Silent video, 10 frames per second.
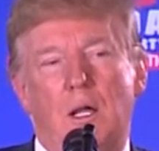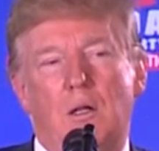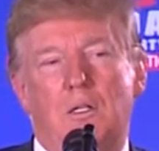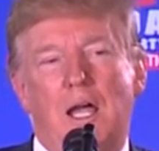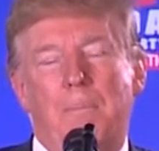
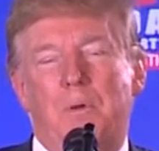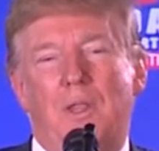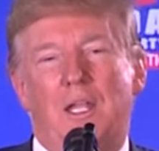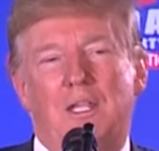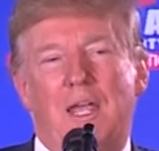On top of
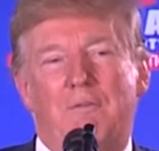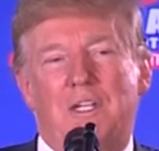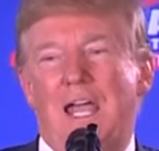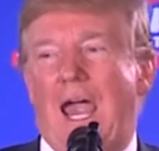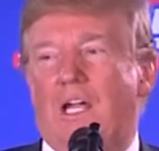that, they have a
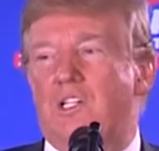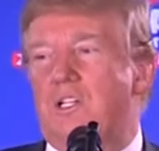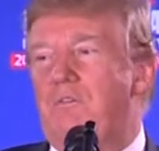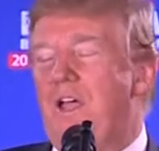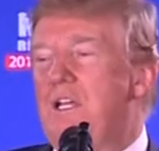tax,
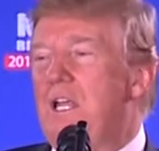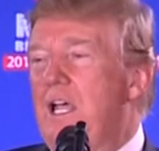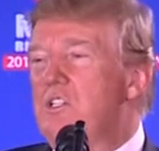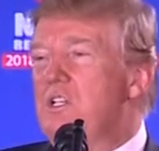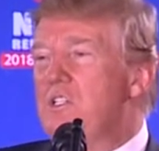a VAT
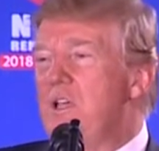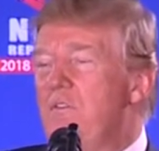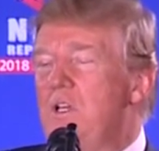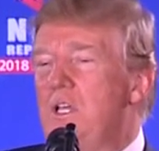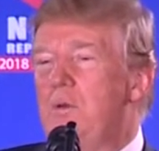tax at
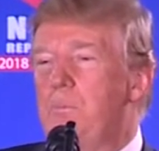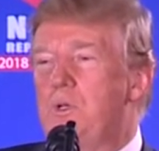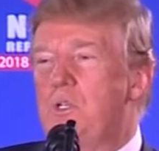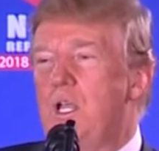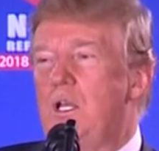
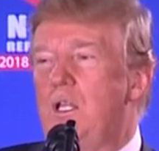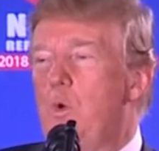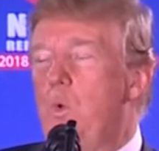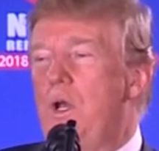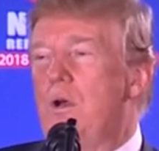17%
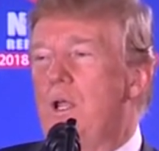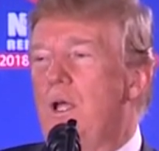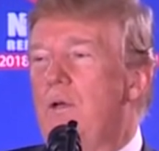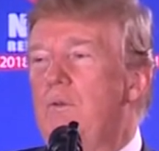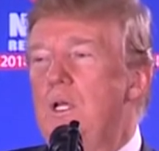that we don't
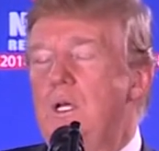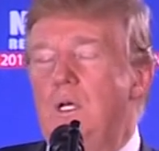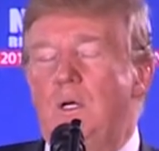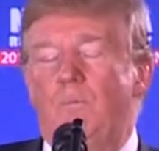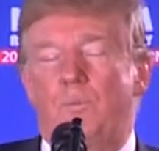have.
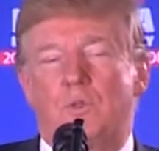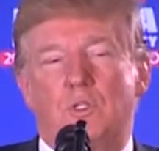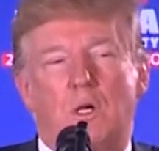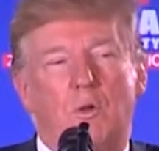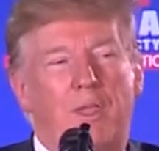
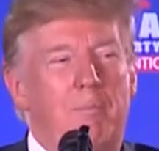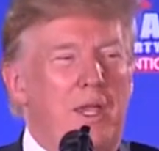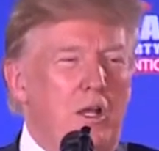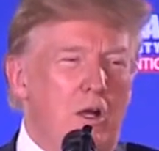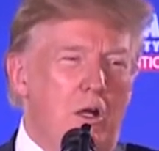So they
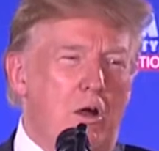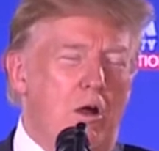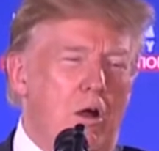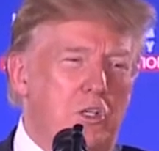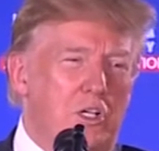make our
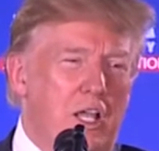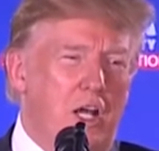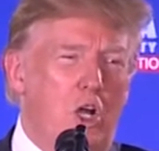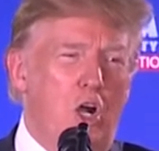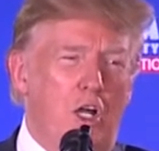cars. A lot
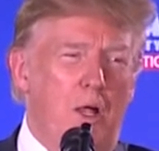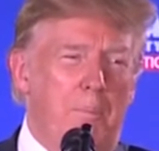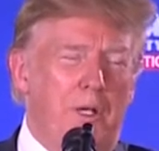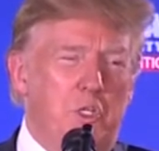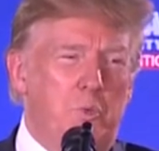of car
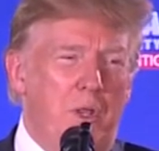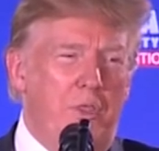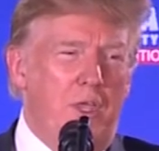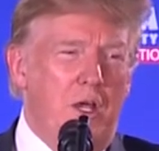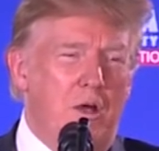companies
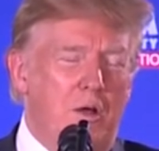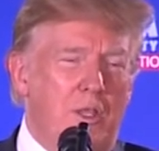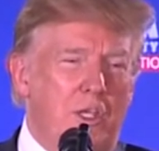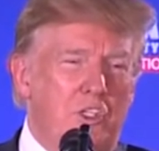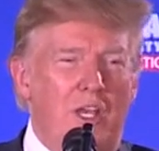went there, and
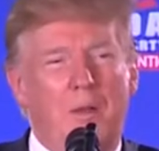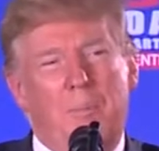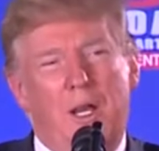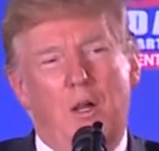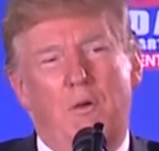they send them
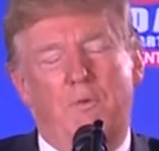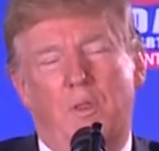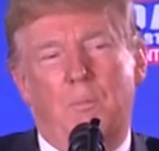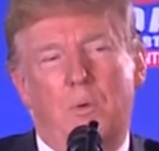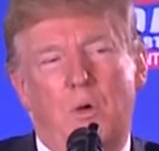back over
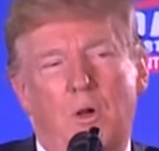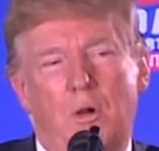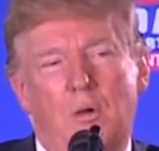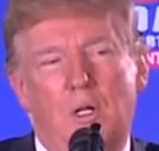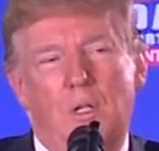the border
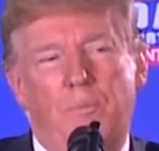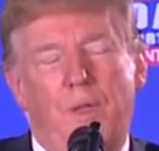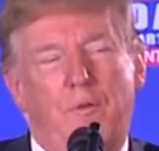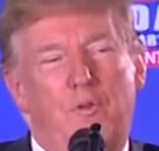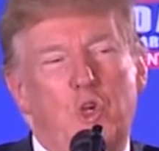
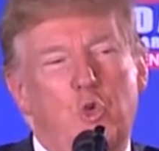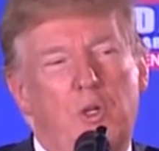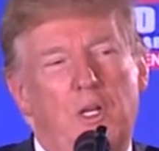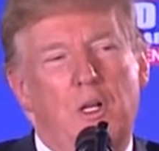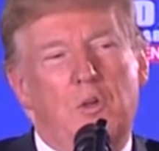at
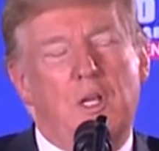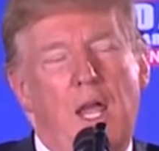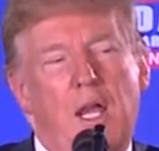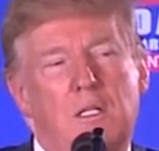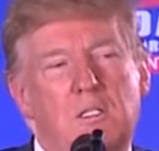virtually no
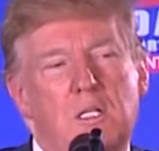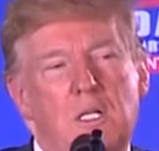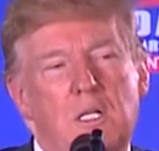tax.